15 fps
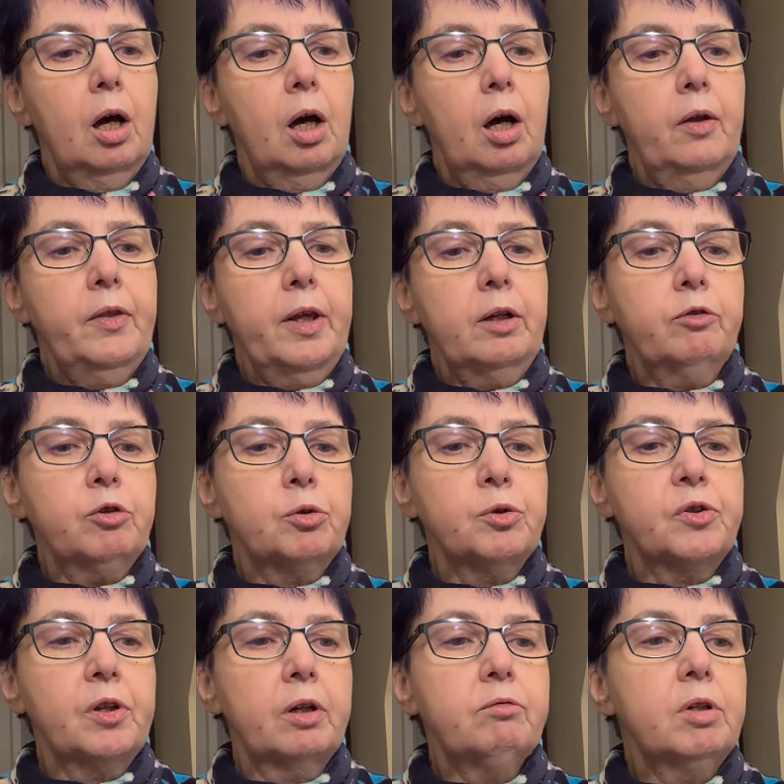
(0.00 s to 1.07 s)
And then, of
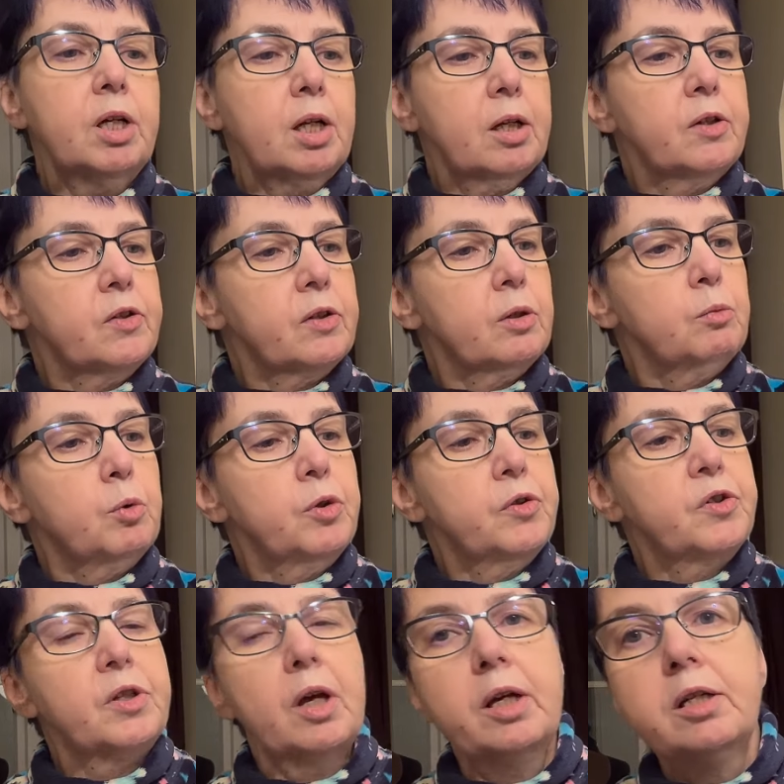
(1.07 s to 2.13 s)
course, I realised that one
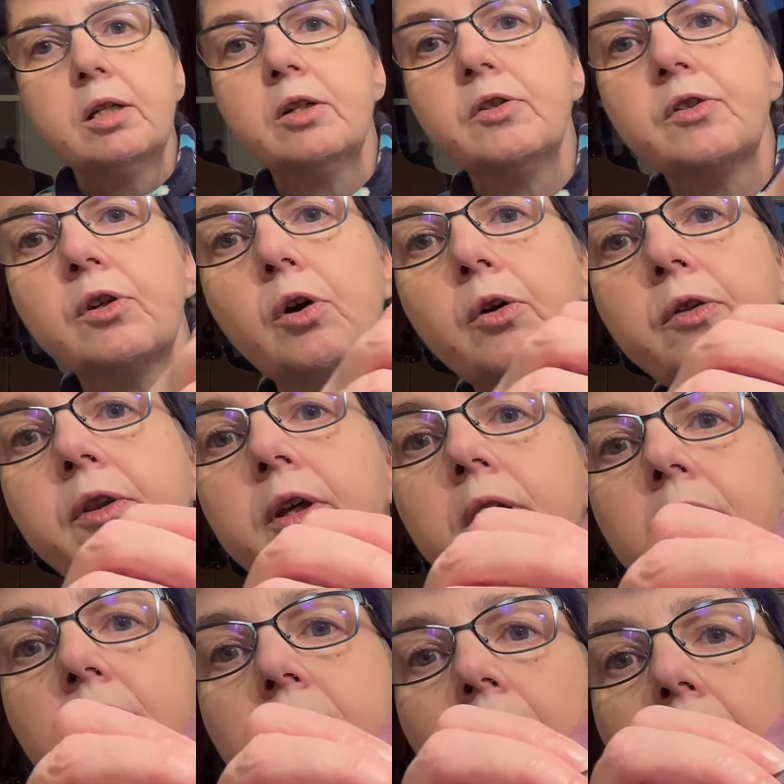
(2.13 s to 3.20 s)
side has got
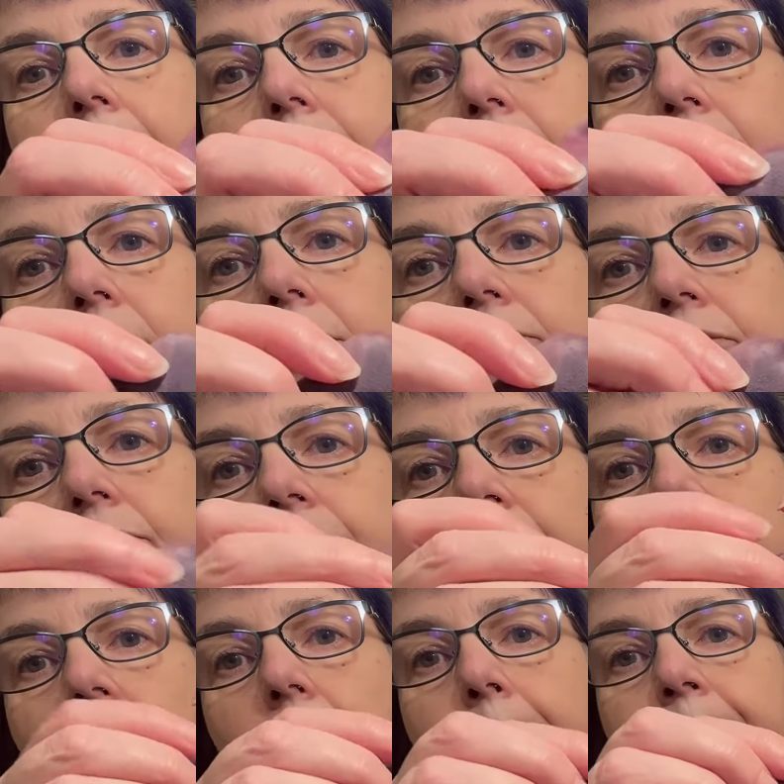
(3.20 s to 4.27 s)
the kind of,
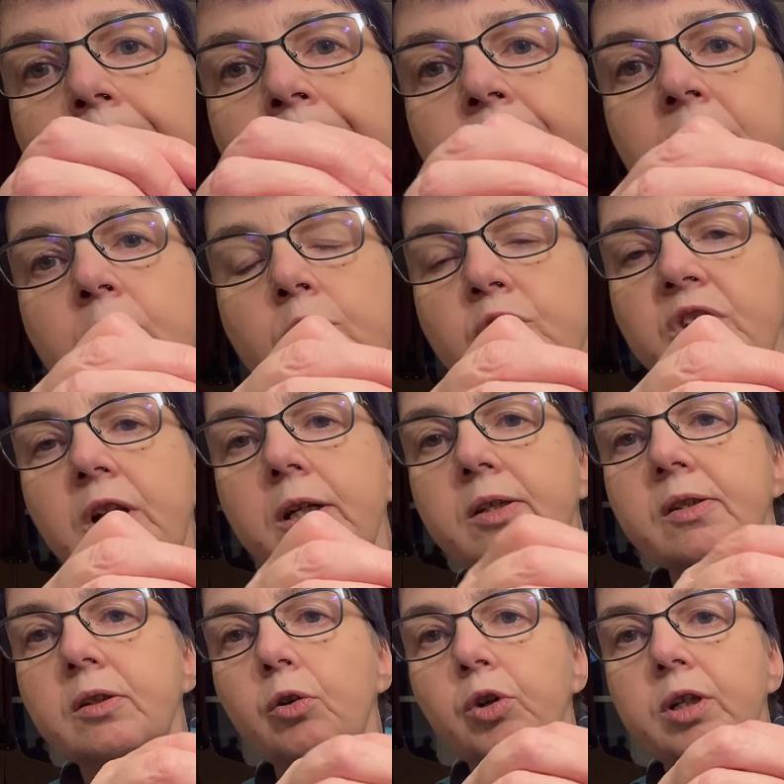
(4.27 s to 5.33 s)
looks like
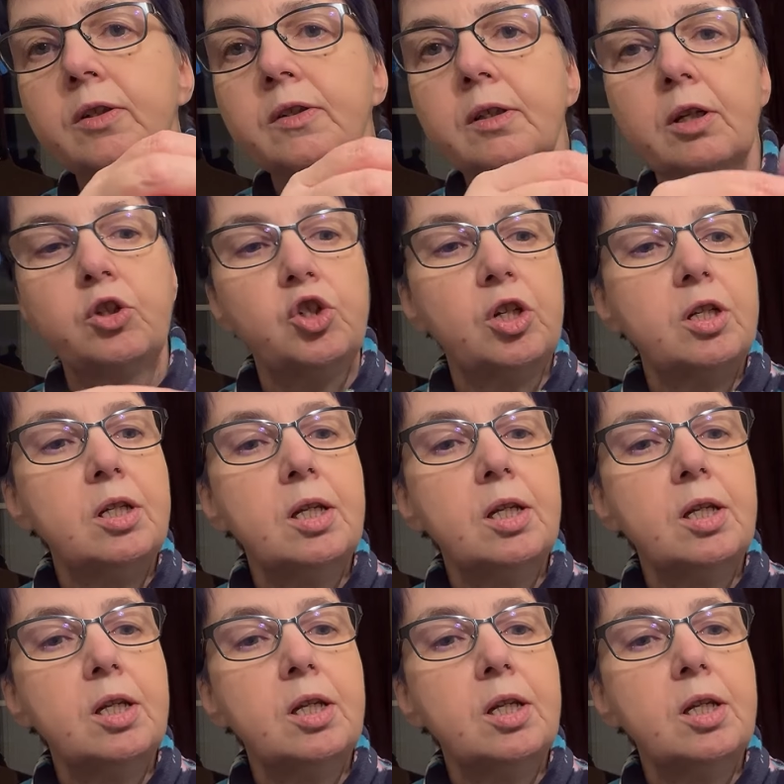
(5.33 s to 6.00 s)
stocking stitch in